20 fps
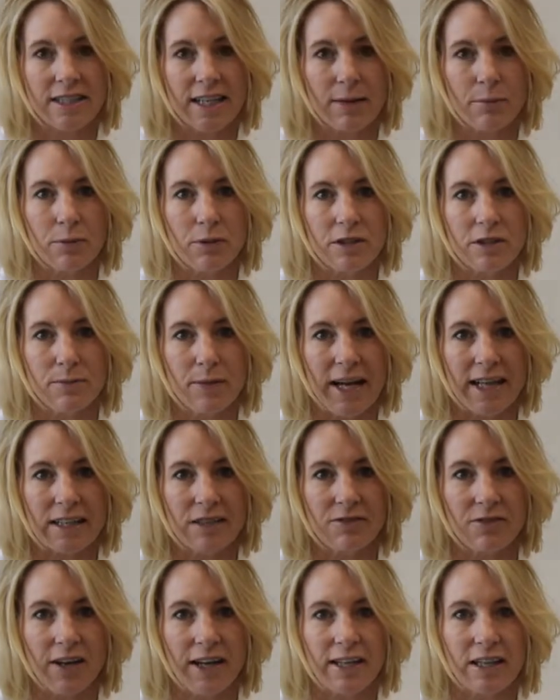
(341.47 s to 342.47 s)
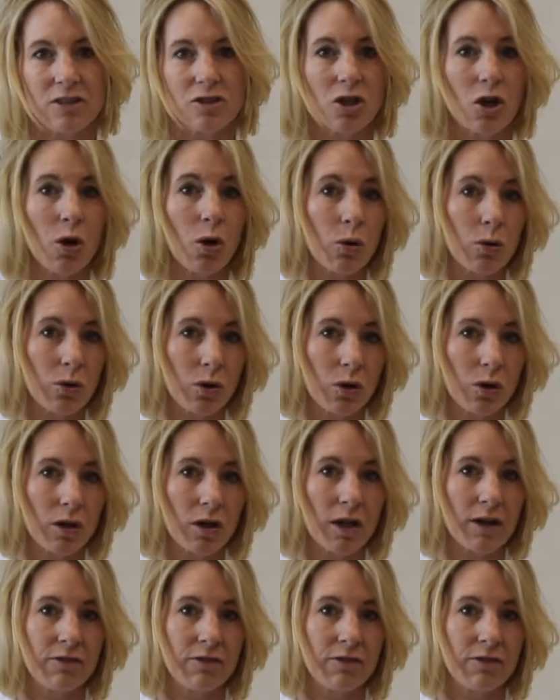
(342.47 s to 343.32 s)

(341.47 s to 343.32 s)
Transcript: sample is magnified a total